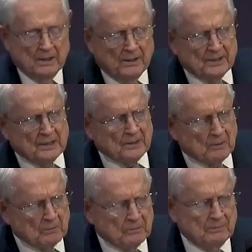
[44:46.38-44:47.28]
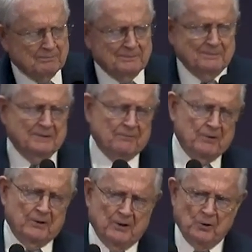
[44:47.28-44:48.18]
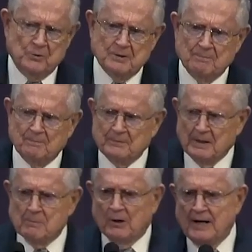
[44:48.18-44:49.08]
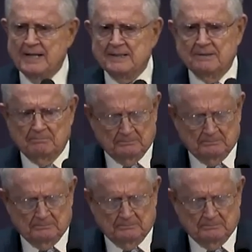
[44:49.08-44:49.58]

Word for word: On a little different note, number 8.